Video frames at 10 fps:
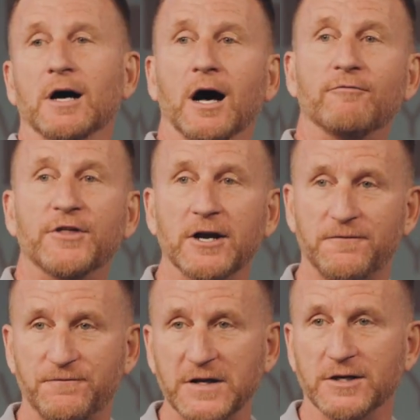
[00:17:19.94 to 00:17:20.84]
of their
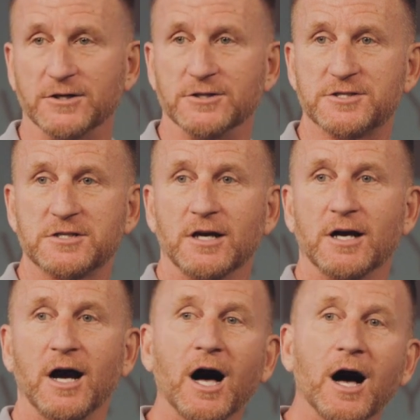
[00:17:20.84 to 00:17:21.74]
fears
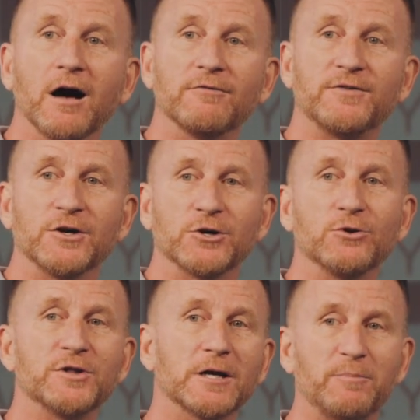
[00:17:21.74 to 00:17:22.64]
of
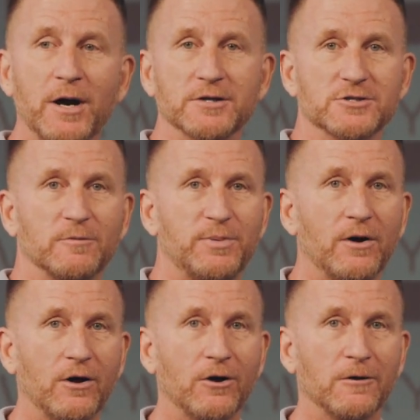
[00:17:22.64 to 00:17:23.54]
who the Apostle
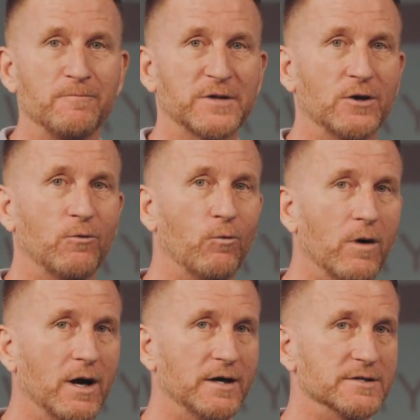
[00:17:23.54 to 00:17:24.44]
Paul
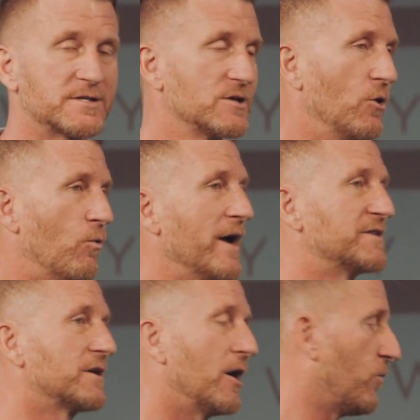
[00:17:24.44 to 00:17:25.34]
was.
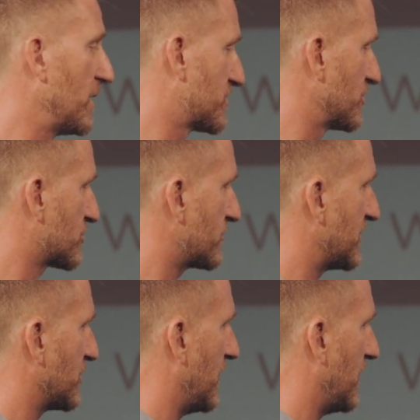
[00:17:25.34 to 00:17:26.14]
Ways God wants to stretch